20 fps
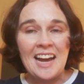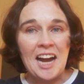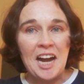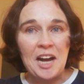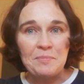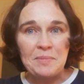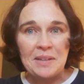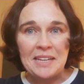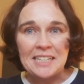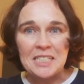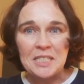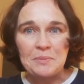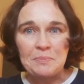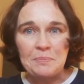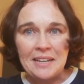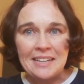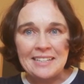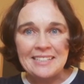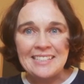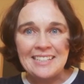I'm
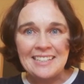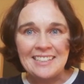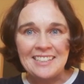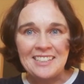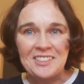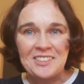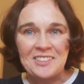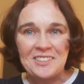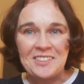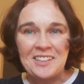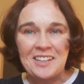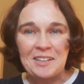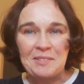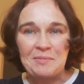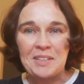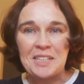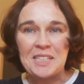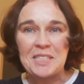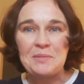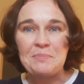expecting you. I'm
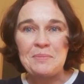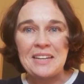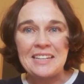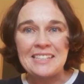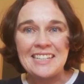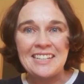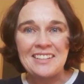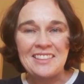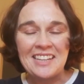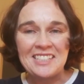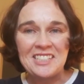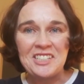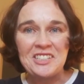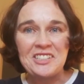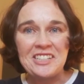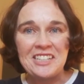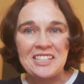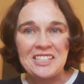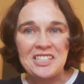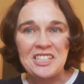expecting that you're
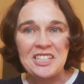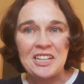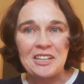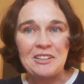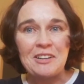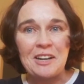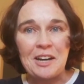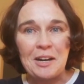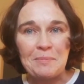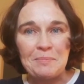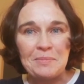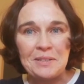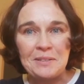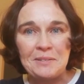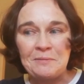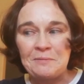going to show up.